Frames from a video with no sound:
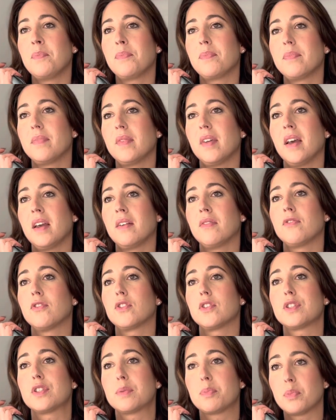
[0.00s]
like for
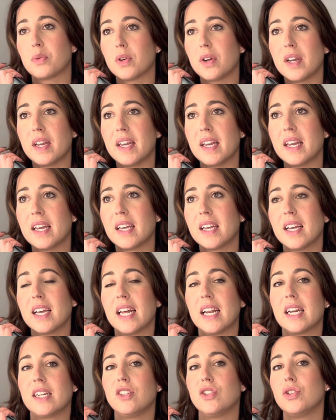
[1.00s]
spring, and
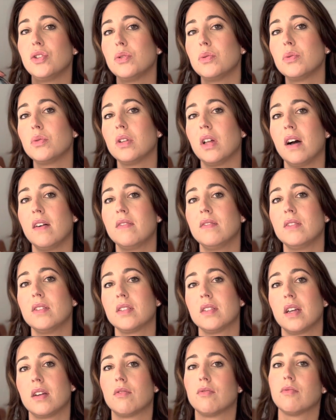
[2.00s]
I do love this
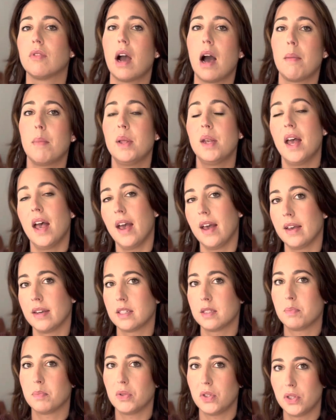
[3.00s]
like robin eggs
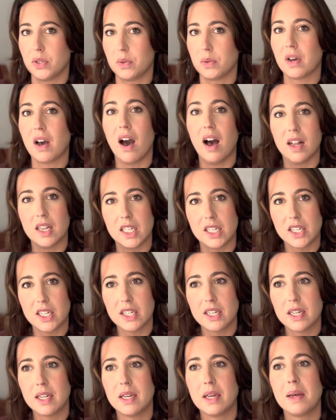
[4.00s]
blue
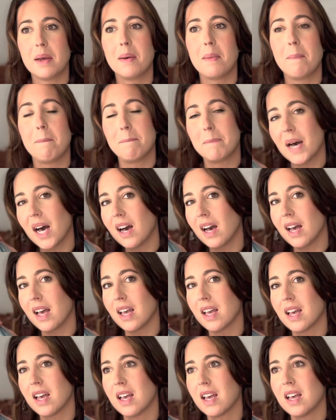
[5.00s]
color,
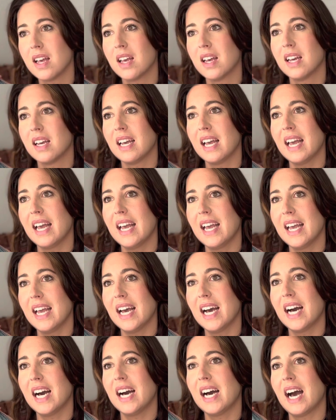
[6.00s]
but
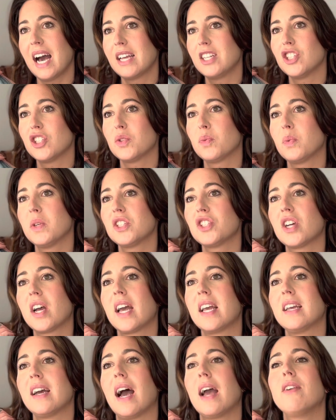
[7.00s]
I just wish
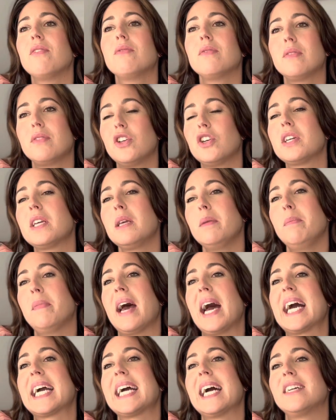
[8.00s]
looking
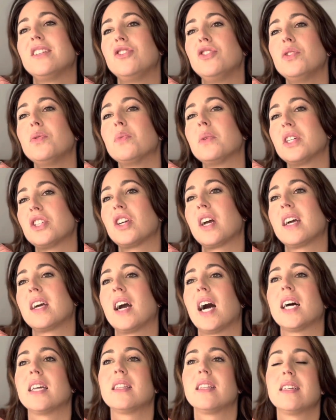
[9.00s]
back, I do wish I
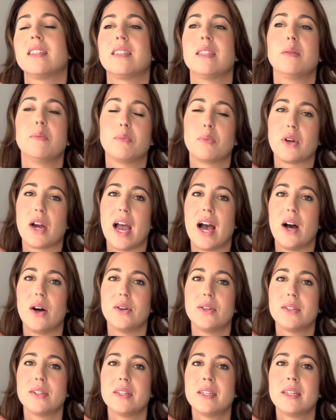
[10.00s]
got this in
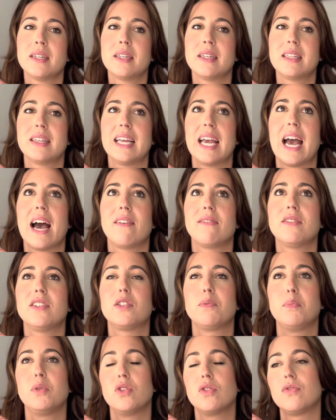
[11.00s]
brown. They have this
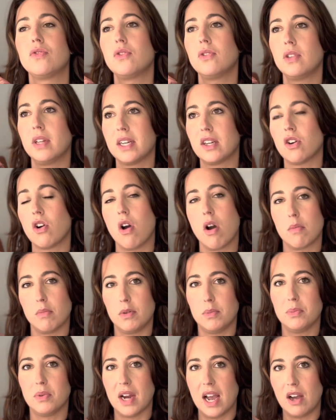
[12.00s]
beautiful like caramel
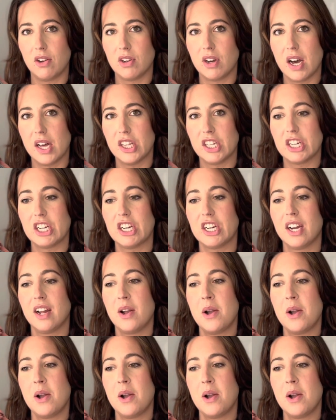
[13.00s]
brown color,